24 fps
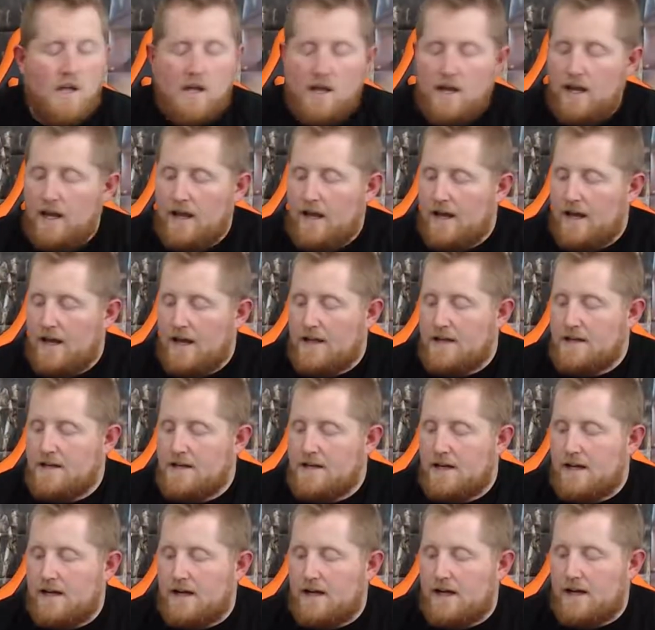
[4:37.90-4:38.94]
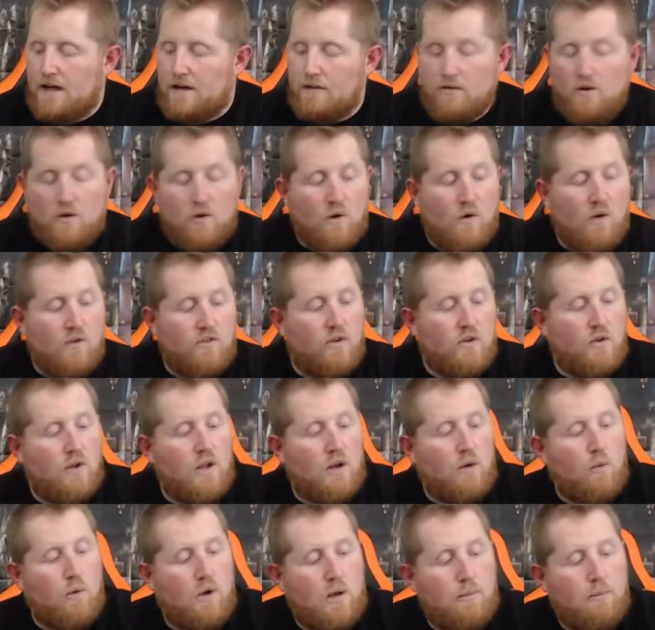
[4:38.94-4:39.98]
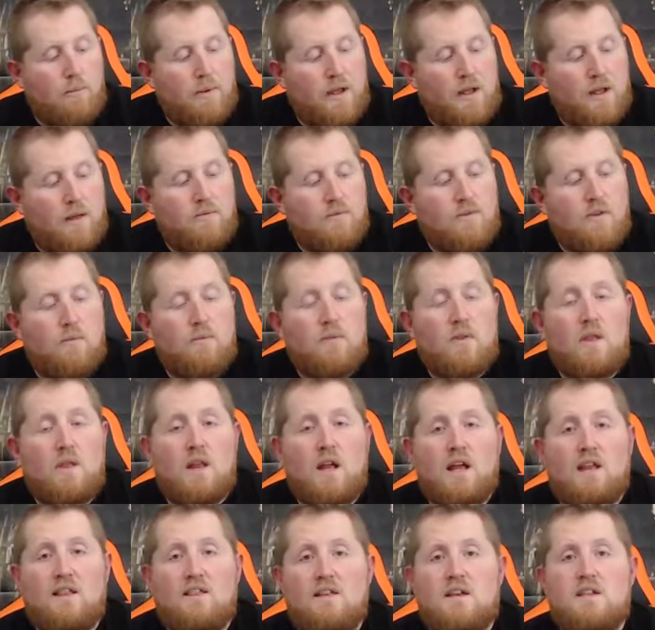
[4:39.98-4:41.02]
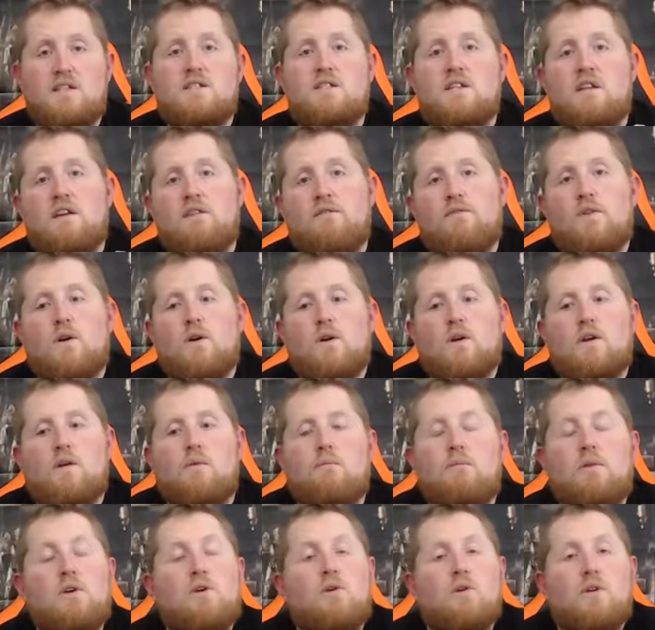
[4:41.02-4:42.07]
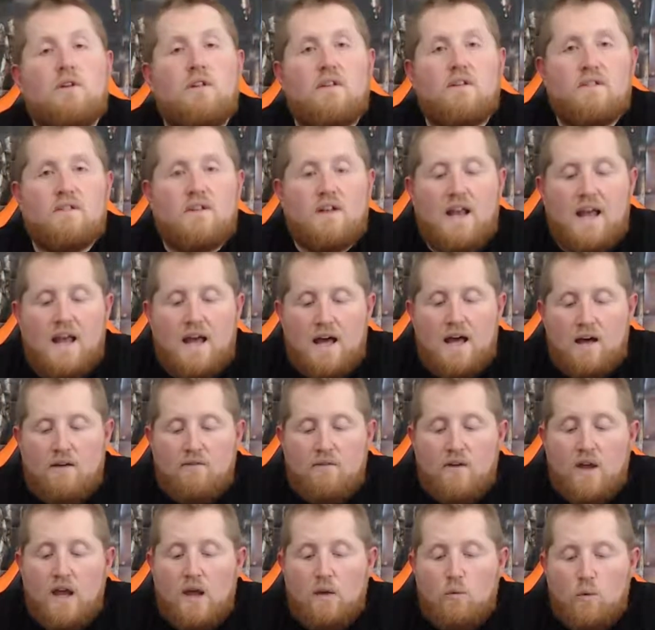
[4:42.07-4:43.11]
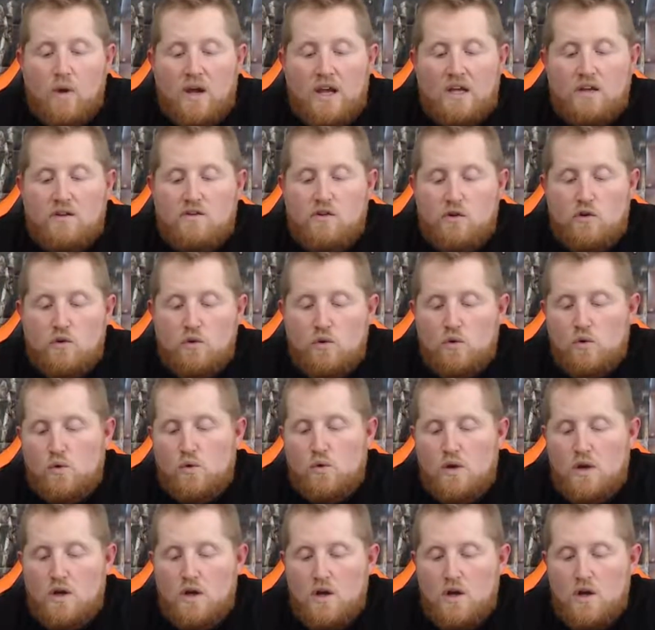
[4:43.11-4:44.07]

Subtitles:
And you're also going to want to pick up something like this if your computer doesn't have a way to